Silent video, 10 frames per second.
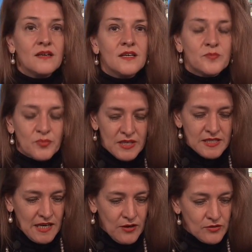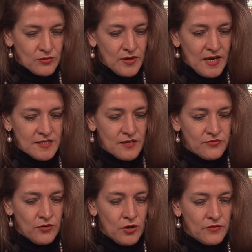It brings out the rise and
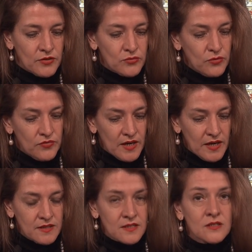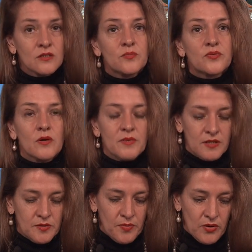fall of the roof lines, the
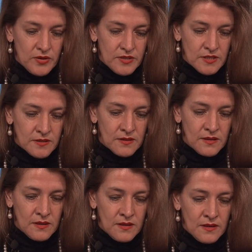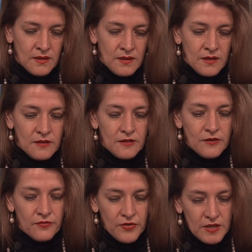prominent points. The
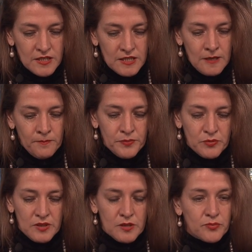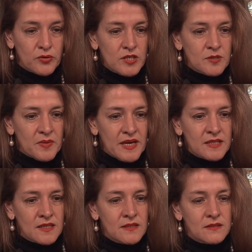affinity between the
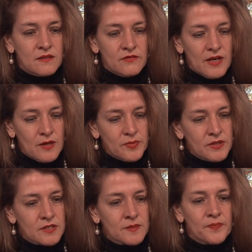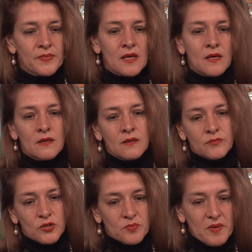prospect and the developer's
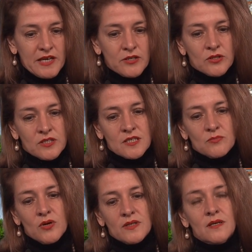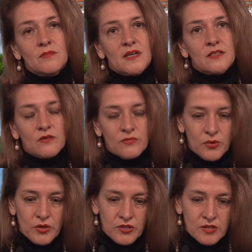prospectus is more than a matter of
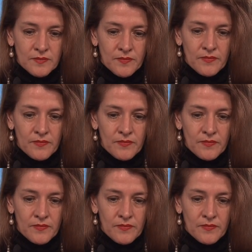words.